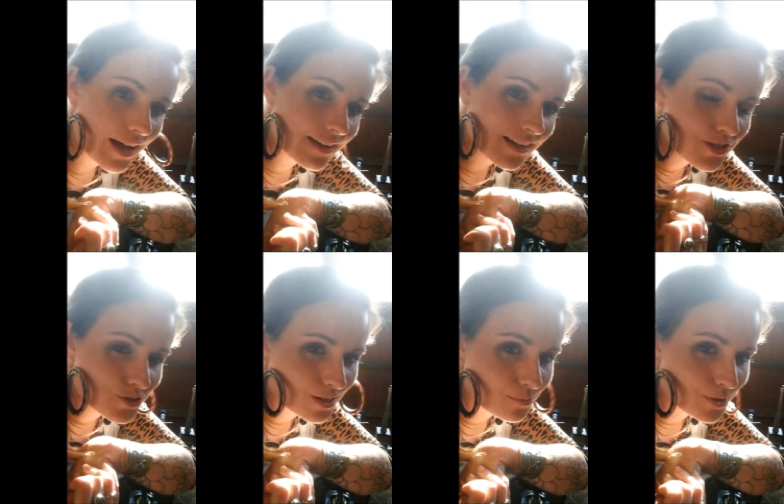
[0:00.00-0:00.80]
iodine
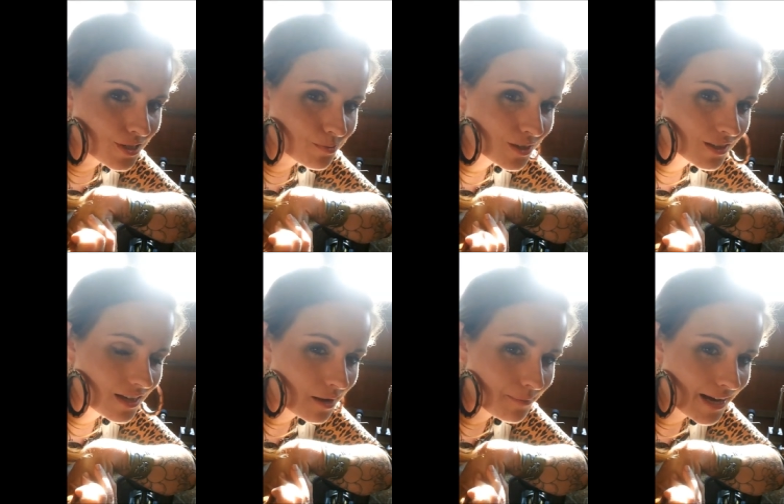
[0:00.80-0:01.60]
trick works with
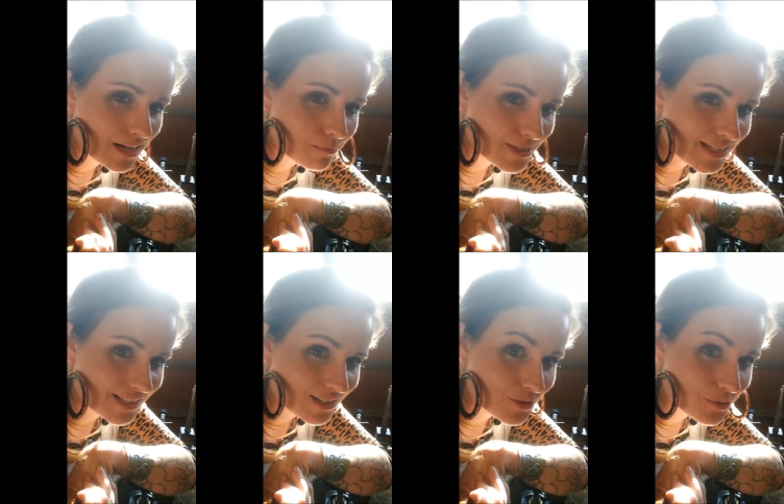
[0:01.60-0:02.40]
um, adding
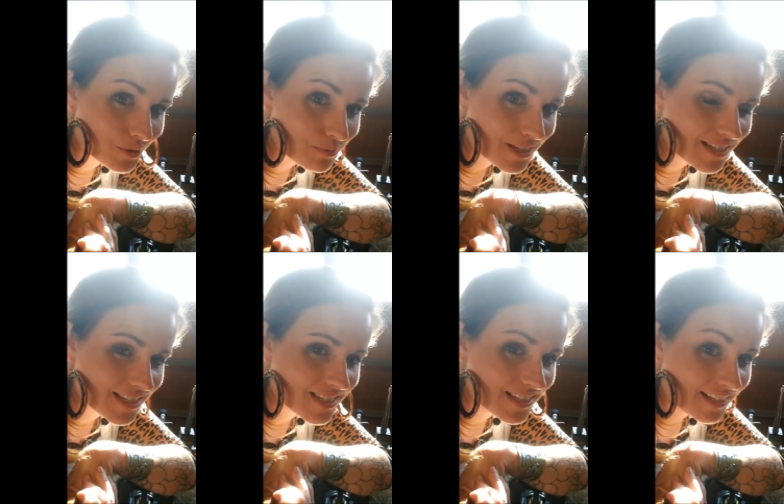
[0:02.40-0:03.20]
patina to gold
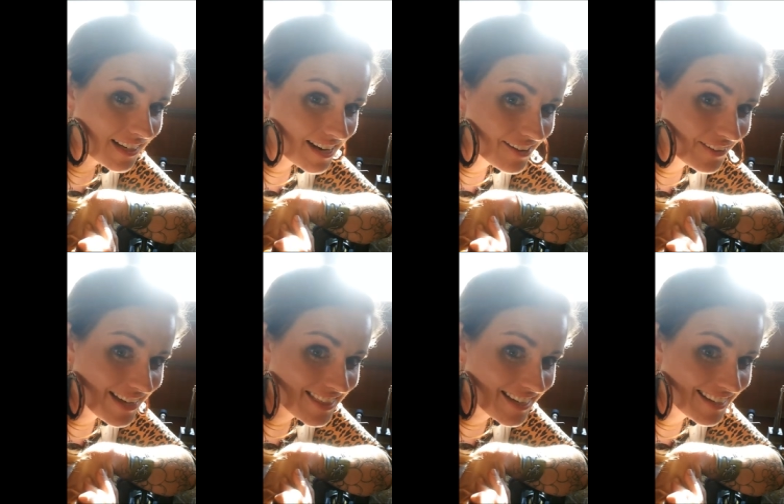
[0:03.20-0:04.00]
because I
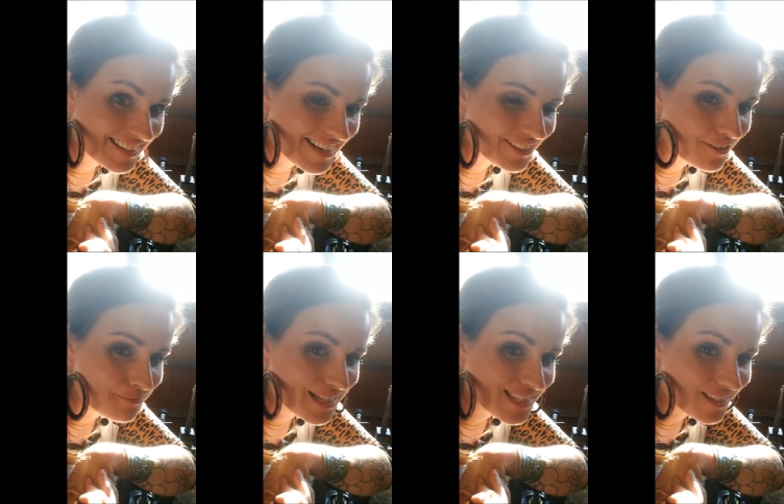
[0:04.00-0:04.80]
like that. I love
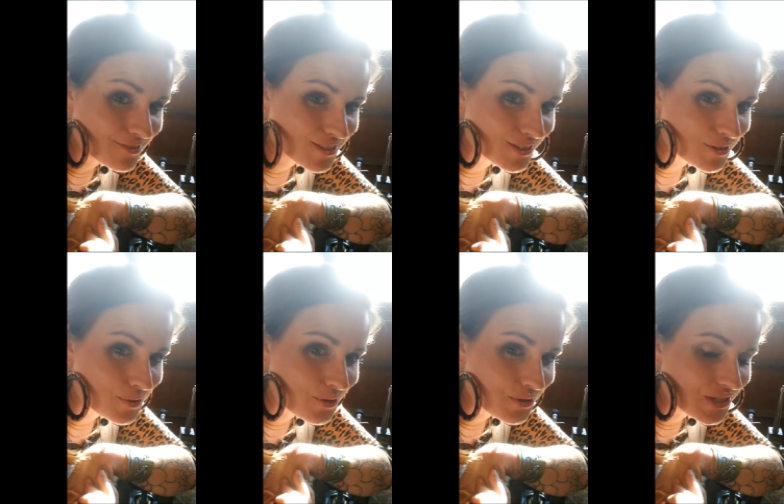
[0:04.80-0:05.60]
my stuff to look
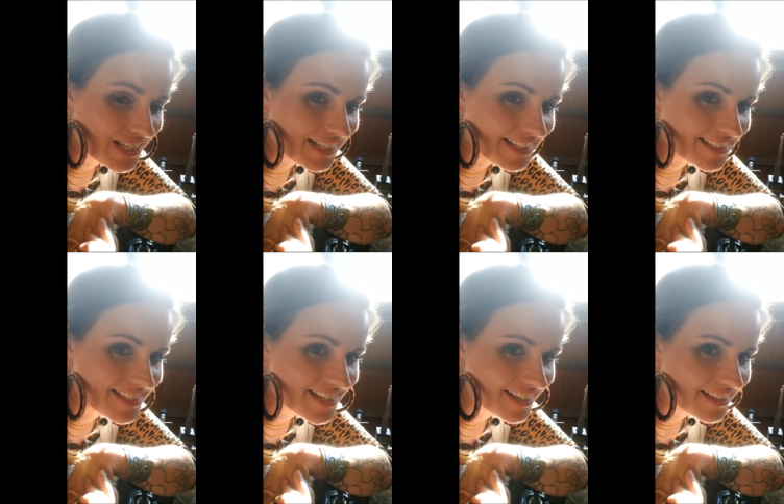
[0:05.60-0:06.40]
old
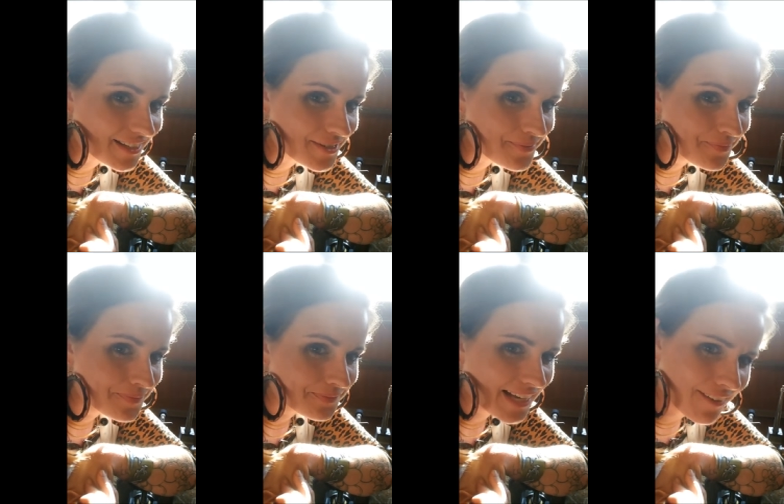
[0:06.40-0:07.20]
and uh,
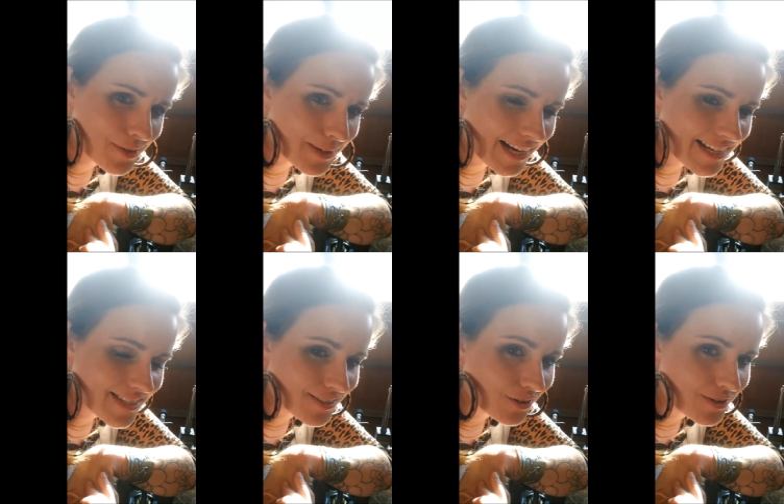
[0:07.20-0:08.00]
everyone has
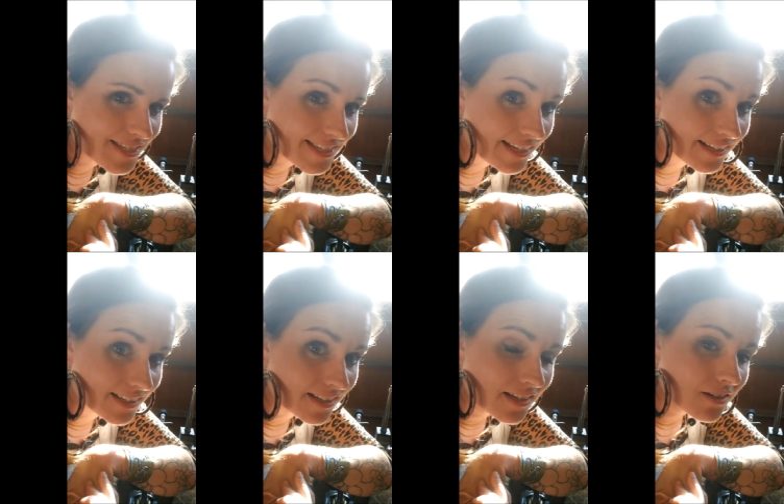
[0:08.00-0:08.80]
their own
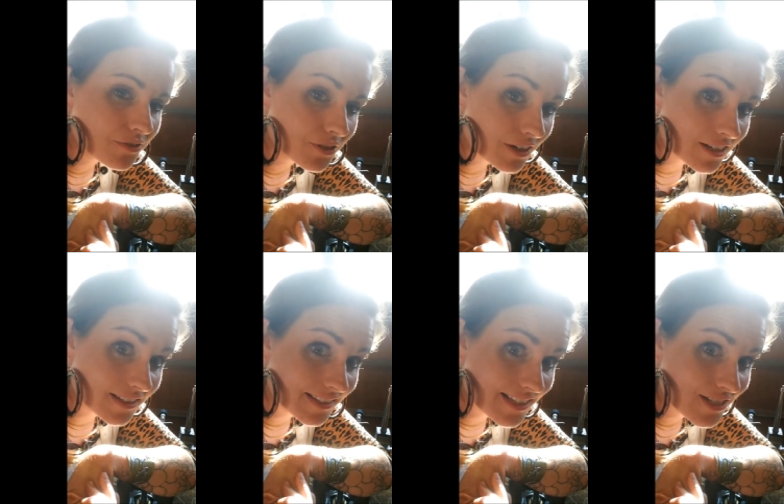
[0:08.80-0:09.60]
aesthetic for the art
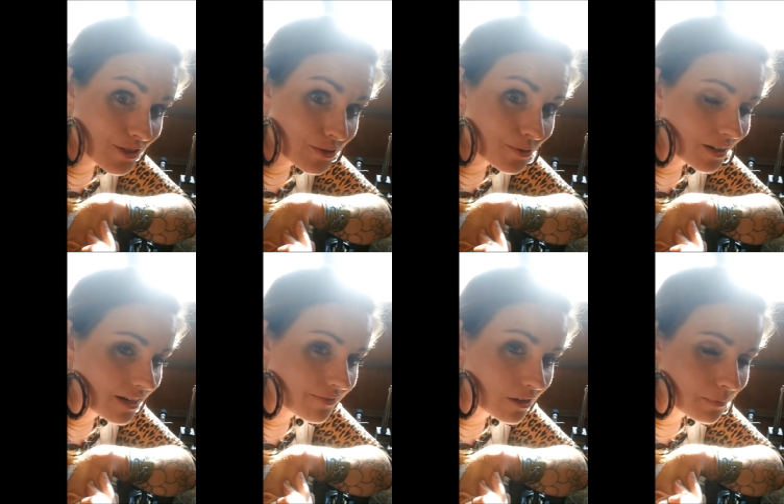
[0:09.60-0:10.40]
that they do.
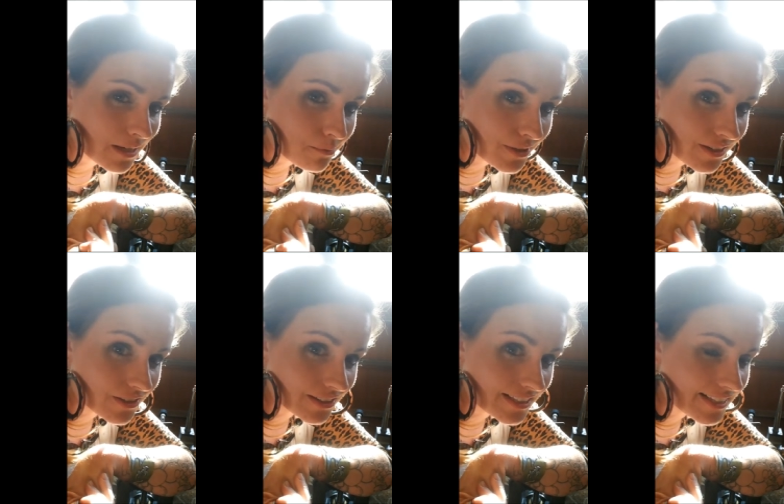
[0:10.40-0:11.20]
I found mine pretty
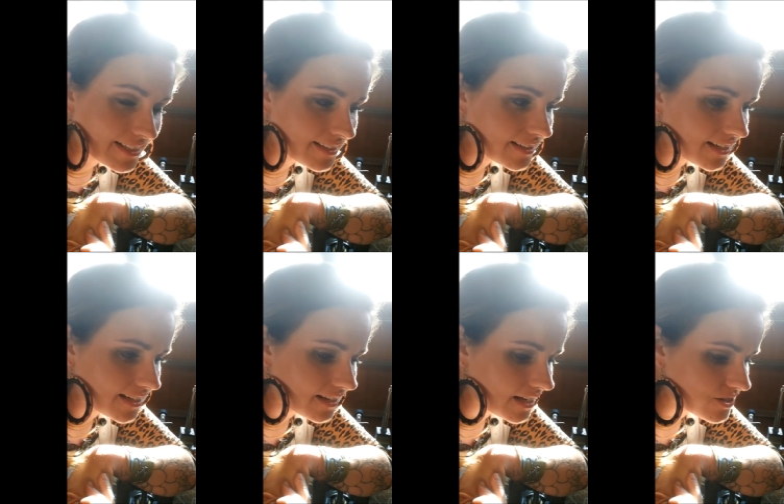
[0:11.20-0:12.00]
early in,
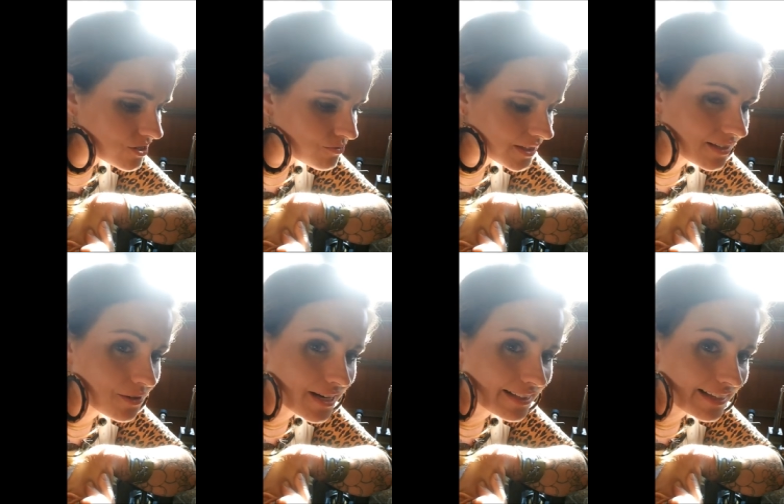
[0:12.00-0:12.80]
and I just really know
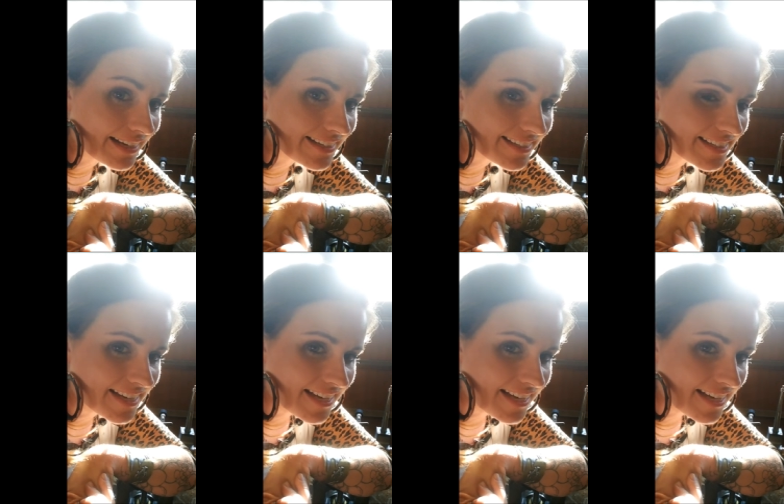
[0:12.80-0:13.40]
what I like.